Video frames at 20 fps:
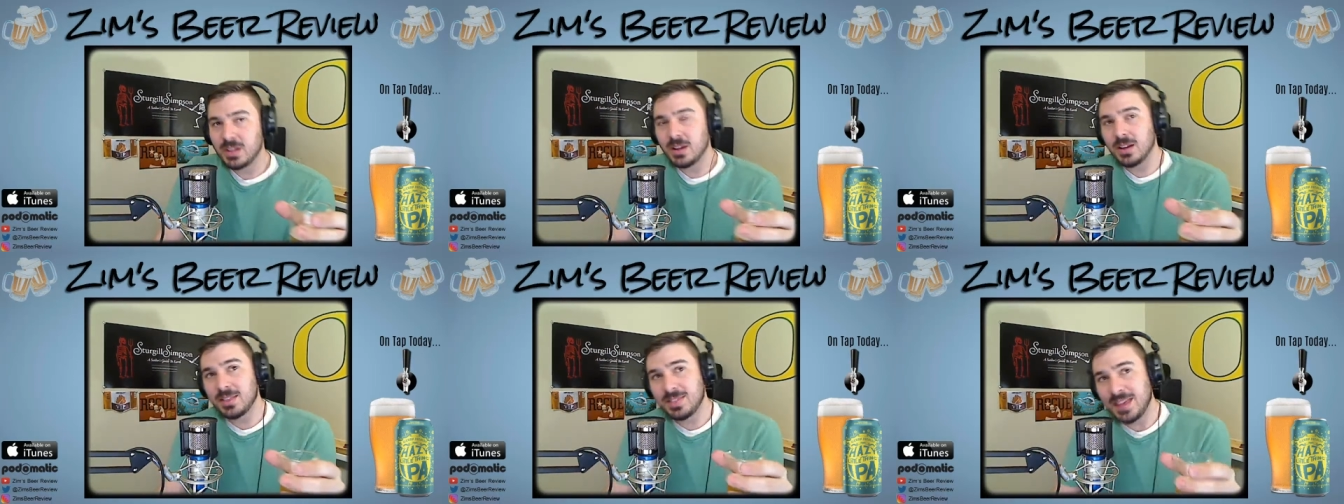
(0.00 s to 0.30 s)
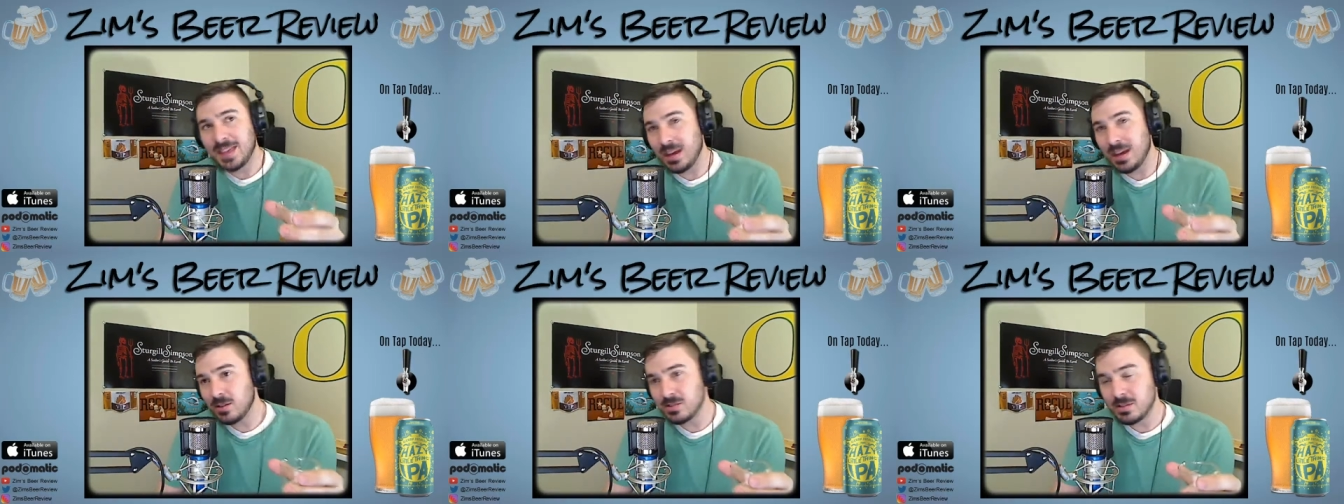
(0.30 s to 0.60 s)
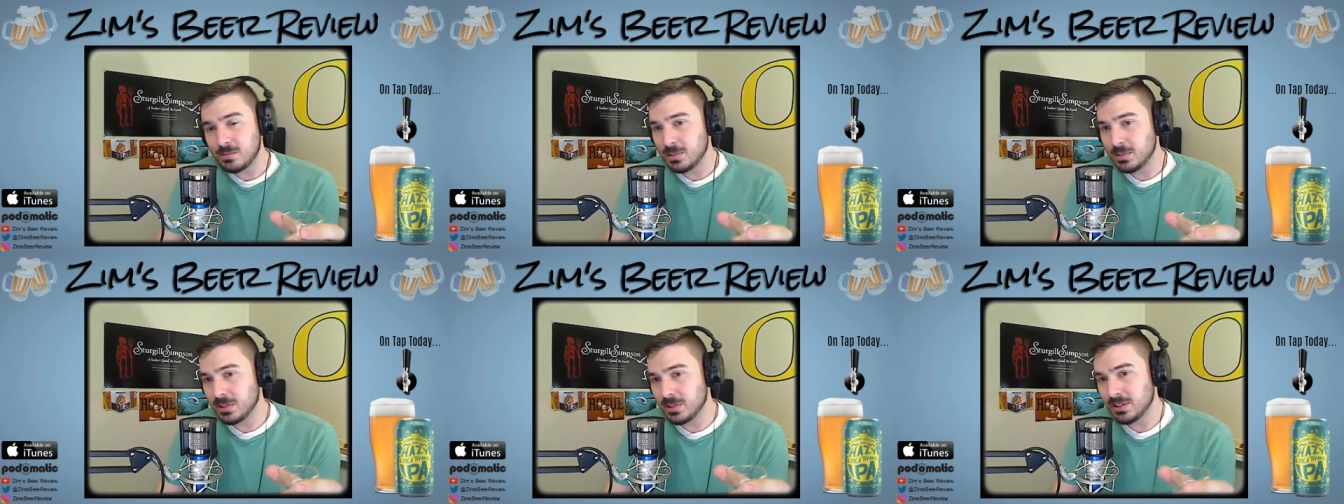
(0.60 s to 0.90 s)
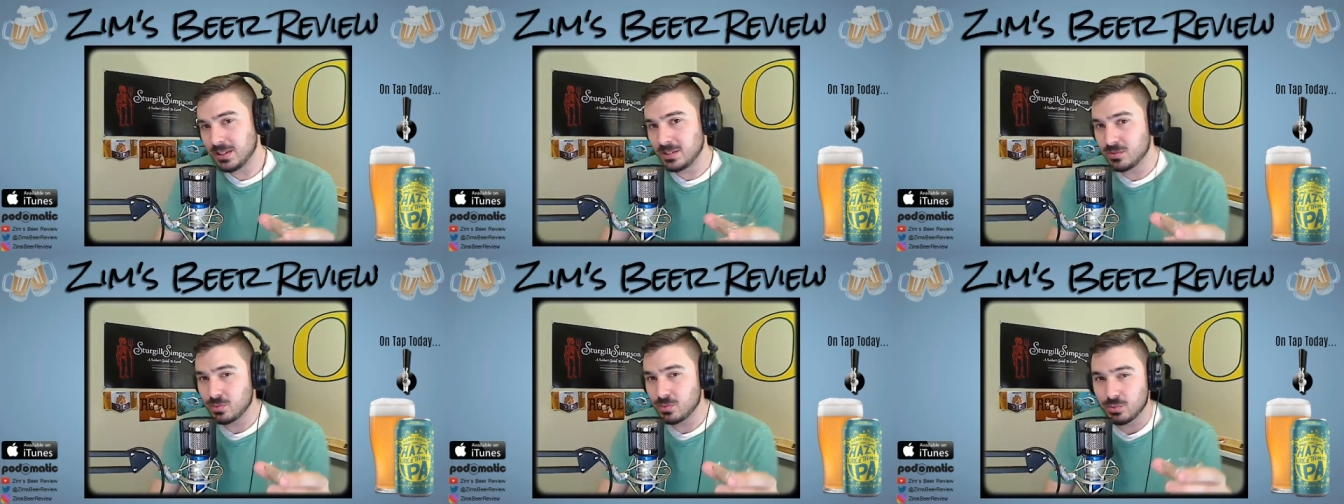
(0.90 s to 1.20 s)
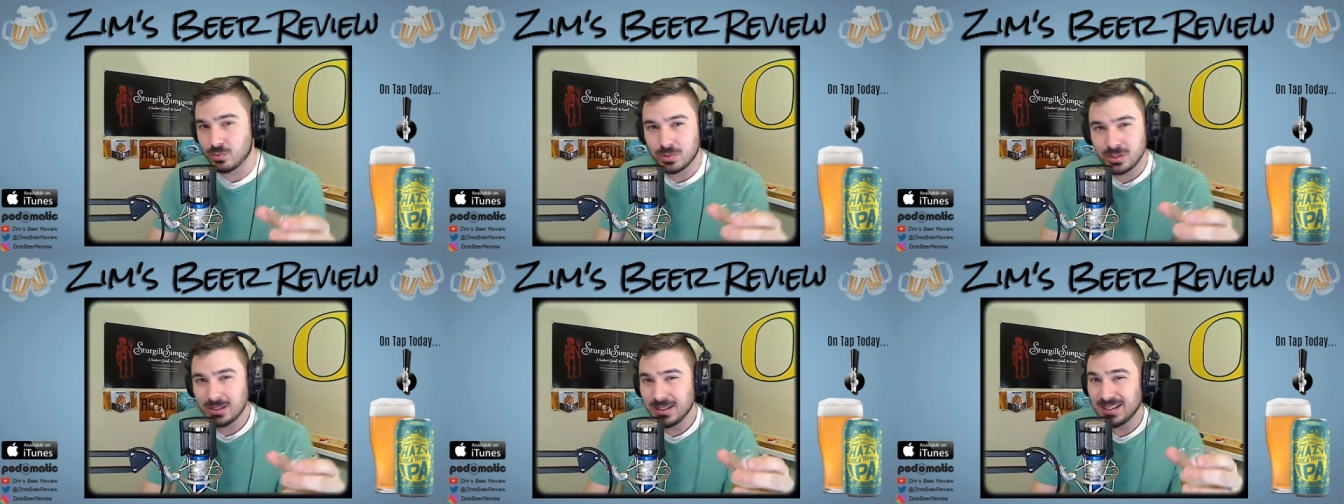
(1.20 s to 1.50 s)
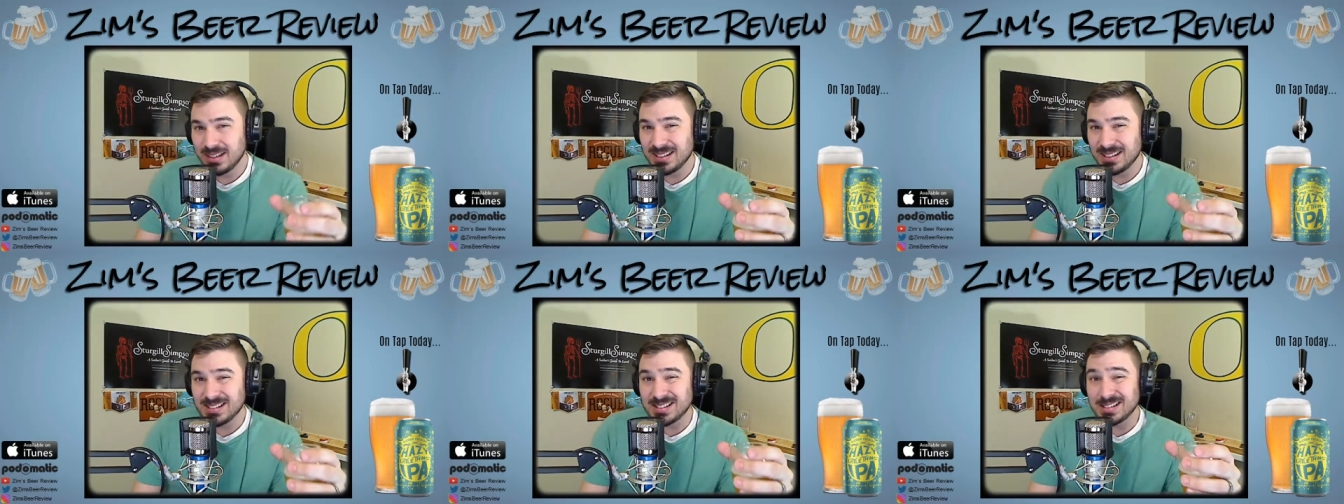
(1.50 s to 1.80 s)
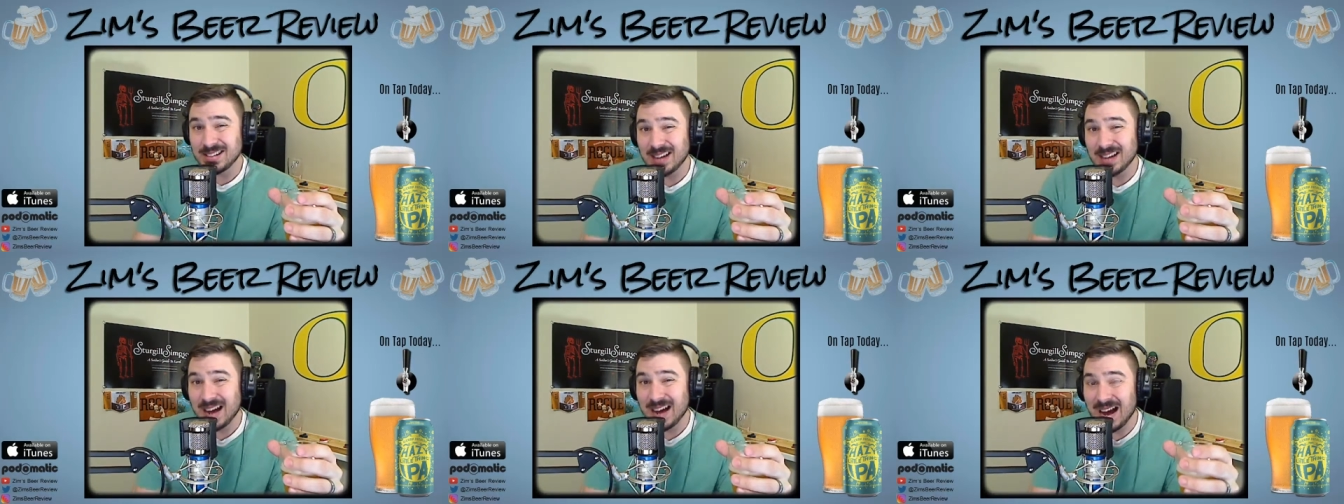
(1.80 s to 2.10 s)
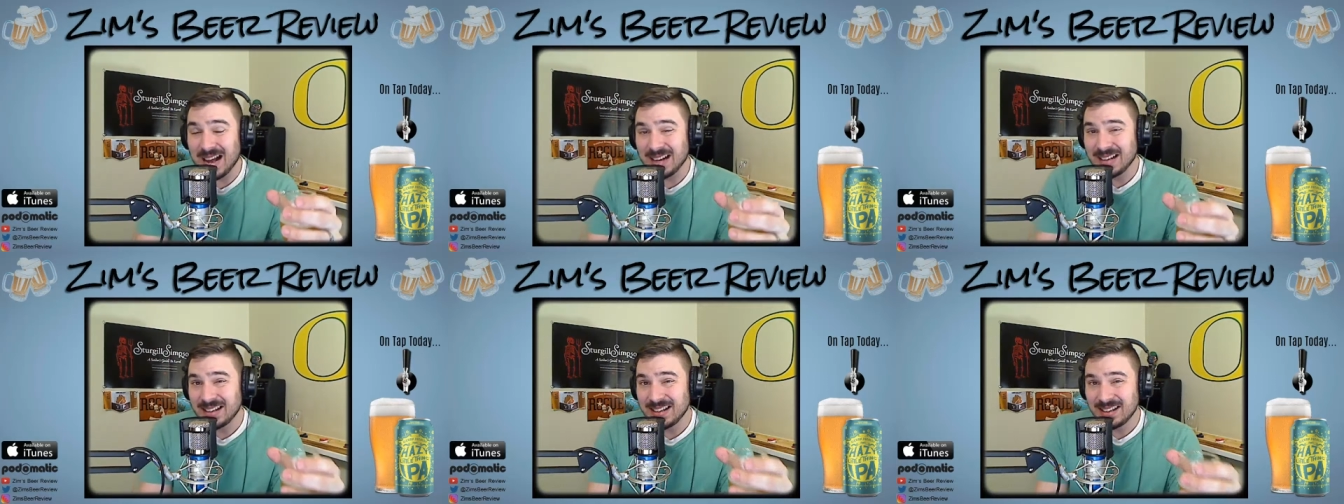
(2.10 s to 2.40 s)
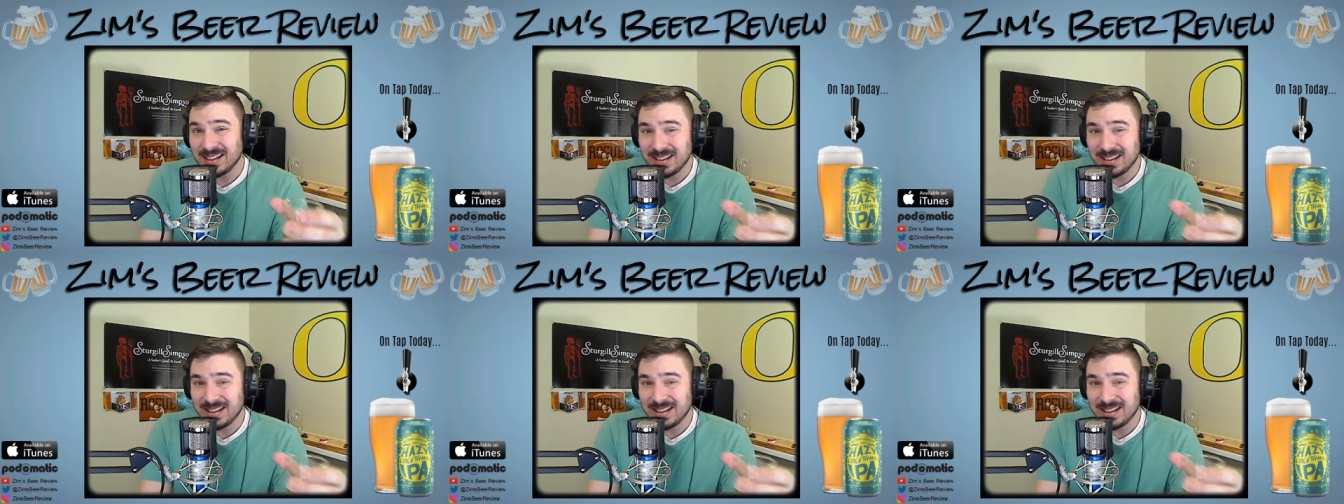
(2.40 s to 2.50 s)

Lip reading: 1,000 buildings really is not